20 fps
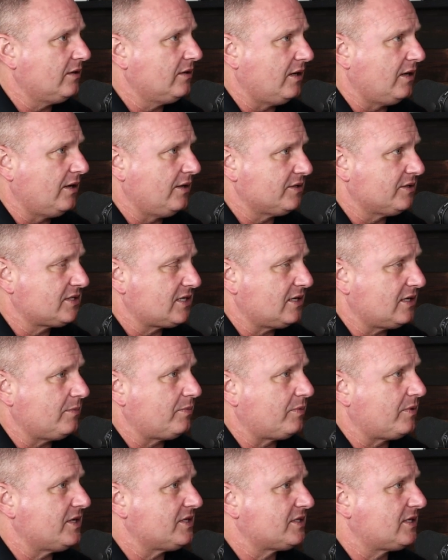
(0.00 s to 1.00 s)
the city of
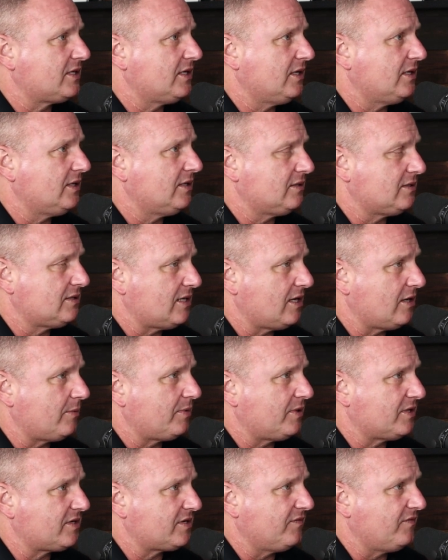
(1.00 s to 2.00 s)
Prescott, and town of
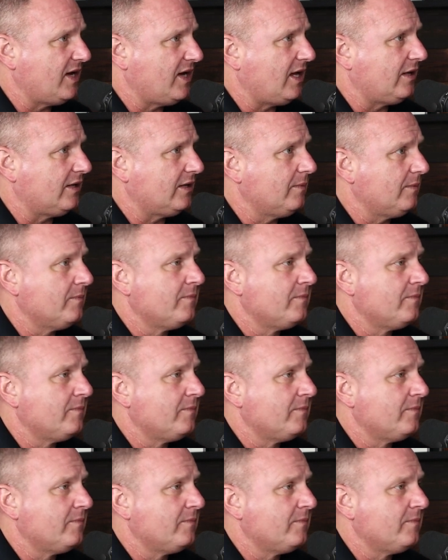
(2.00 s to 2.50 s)
Prescott Valley.